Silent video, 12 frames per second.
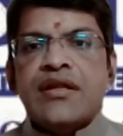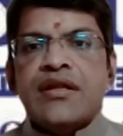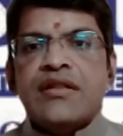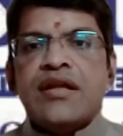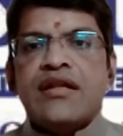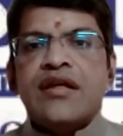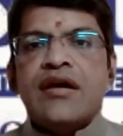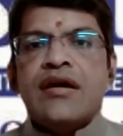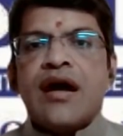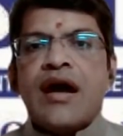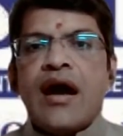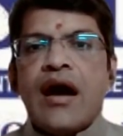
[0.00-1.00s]
that the
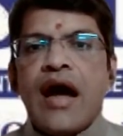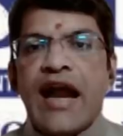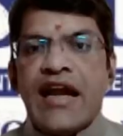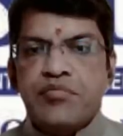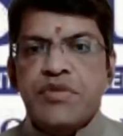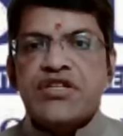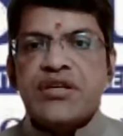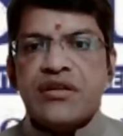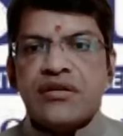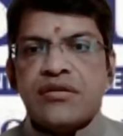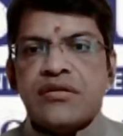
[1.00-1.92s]
admission